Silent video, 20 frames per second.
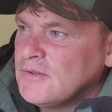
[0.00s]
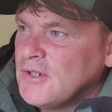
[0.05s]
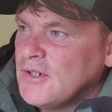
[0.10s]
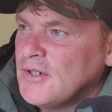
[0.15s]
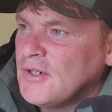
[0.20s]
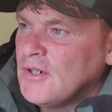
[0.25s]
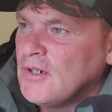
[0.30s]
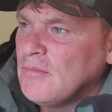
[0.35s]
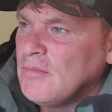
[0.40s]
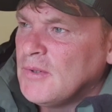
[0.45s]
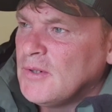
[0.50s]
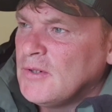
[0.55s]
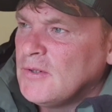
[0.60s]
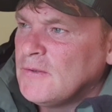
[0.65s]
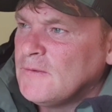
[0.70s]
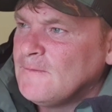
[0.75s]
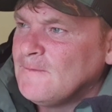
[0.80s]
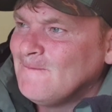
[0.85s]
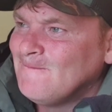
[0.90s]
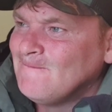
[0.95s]
You know,
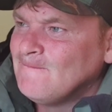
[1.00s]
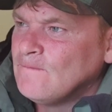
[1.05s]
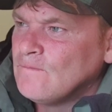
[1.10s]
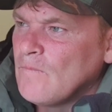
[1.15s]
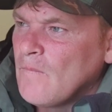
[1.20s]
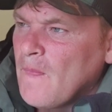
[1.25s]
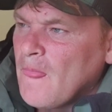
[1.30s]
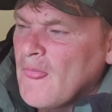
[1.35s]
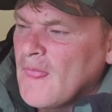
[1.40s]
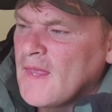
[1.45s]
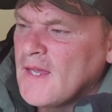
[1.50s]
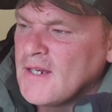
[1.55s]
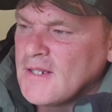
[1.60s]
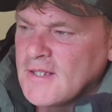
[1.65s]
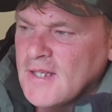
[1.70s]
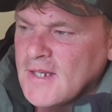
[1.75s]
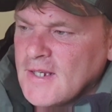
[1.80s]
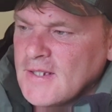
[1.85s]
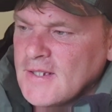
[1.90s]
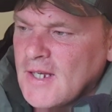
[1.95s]
but
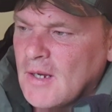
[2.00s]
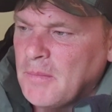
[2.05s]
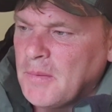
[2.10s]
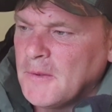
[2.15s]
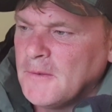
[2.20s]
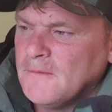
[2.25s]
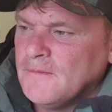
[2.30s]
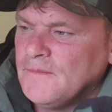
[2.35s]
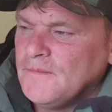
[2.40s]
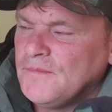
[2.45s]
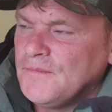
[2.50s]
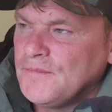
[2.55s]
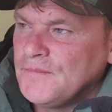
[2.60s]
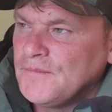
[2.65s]
these things happen.